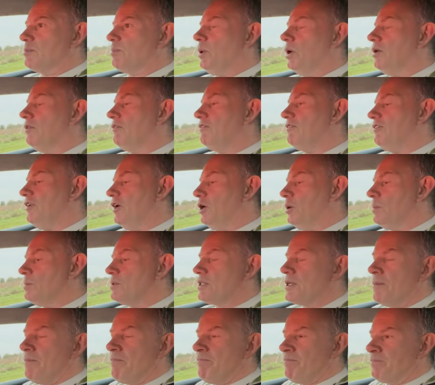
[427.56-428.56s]
Bond
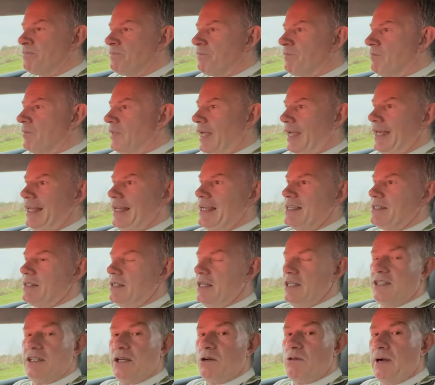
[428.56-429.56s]
films, it isn't,
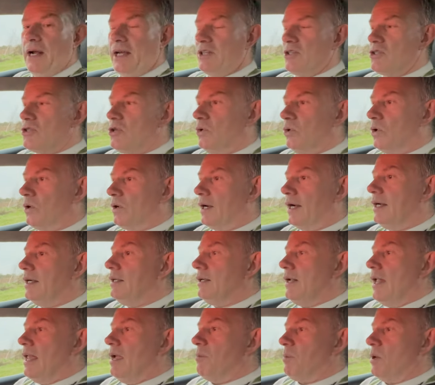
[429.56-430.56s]
it's a Grand Tourer.
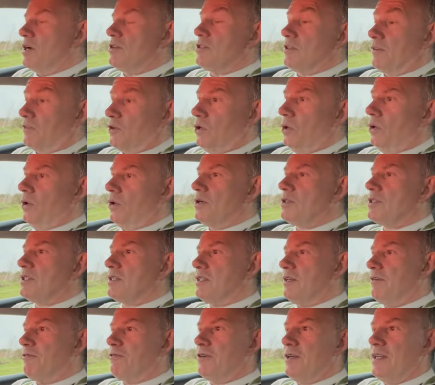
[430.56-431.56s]
Whereas of course
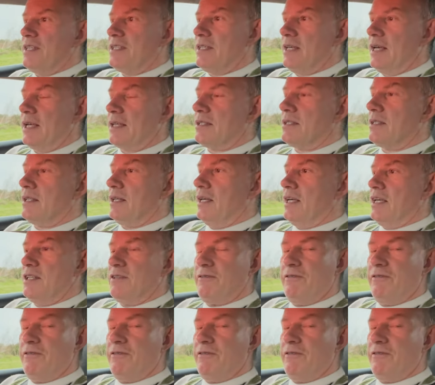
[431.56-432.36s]
the 360 is